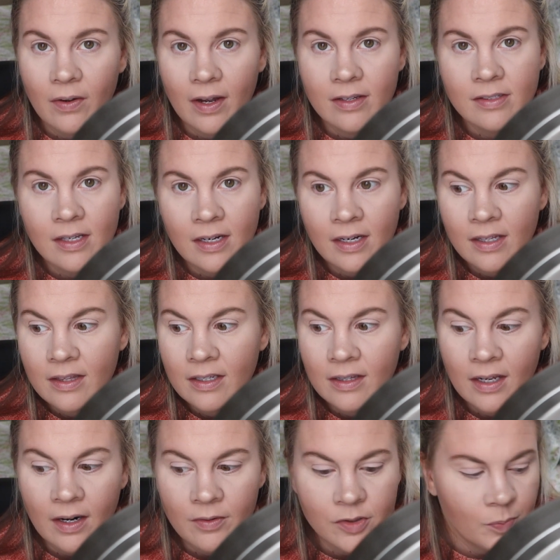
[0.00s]
guys anything
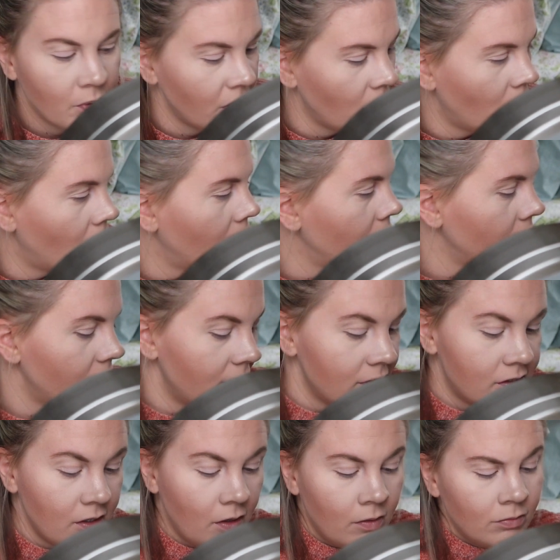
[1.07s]
that I was putting on,
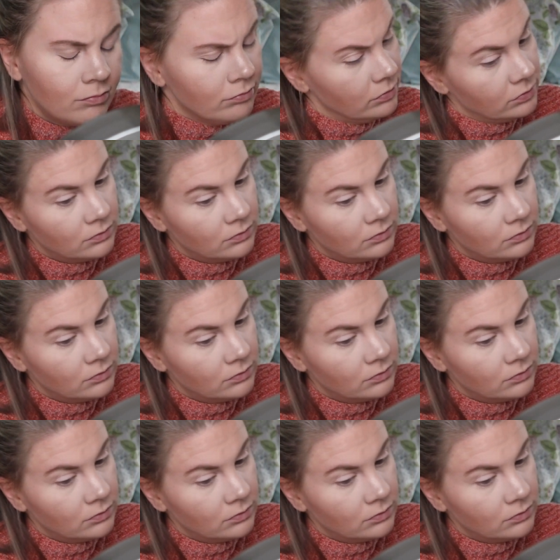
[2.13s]
and so